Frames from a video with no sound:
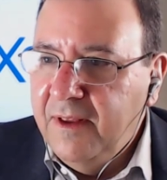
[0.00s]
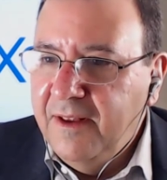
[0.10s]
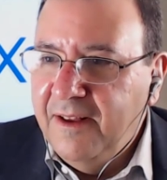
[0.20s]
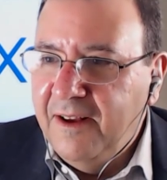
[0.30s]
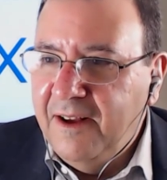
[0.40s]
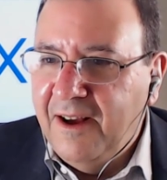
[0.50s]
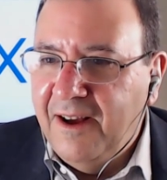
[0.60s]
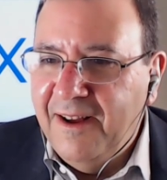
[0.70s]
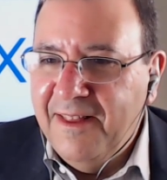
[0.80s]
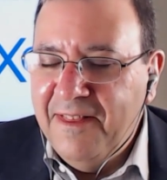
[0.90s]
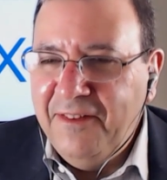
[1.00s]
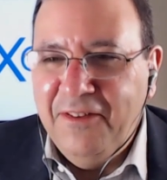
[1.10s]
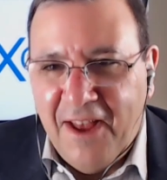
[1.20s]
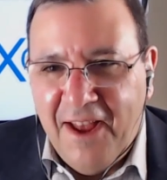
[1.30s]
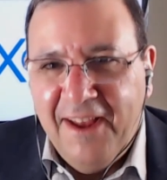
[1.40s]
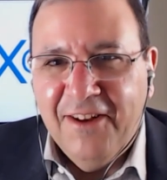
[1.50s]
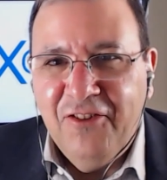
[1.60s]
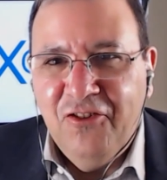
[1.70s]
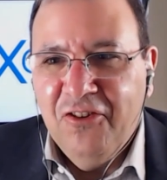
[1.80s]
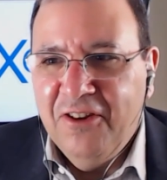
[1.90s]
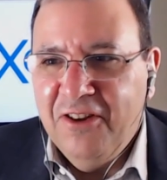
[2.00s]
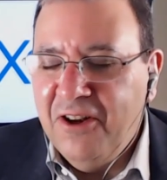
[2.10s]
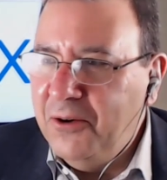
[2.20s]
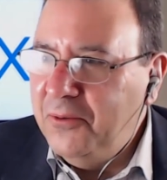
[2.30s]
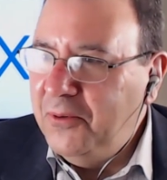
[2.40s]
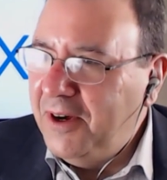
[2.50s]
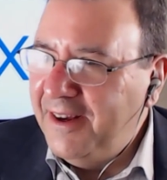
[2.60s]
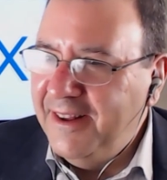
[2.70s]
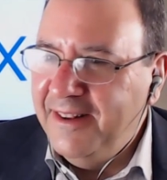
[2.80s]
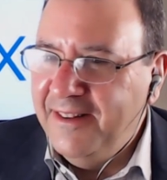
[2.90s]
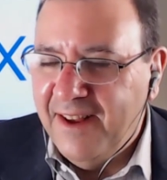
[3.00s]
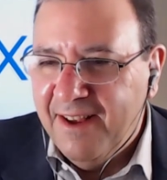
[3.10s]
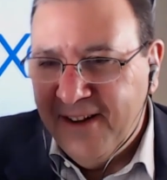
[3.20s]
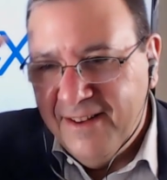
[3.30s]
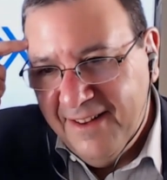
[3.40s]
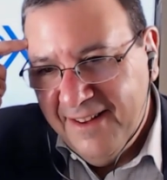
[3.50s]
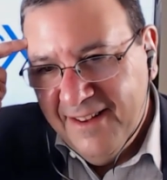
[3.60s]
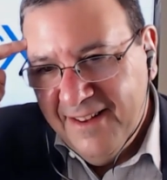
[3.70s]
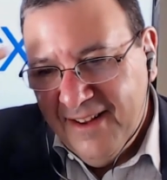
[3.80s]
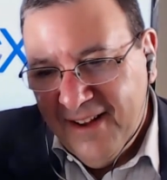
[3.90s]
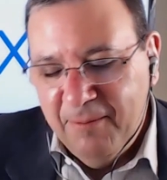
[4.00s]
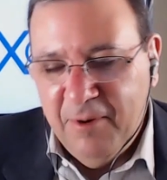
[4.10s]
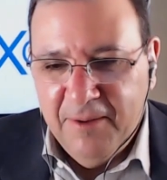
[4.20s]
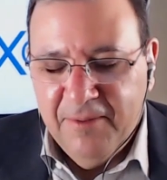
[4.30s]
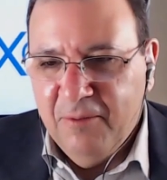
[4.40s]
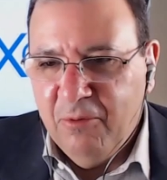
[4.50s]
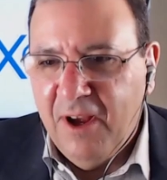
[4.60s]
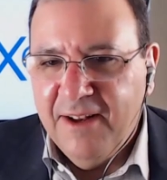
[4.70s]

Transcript: uh, this is age, you know, uh, Dan. Well, I'm, I'm going to give you. Right. to give you a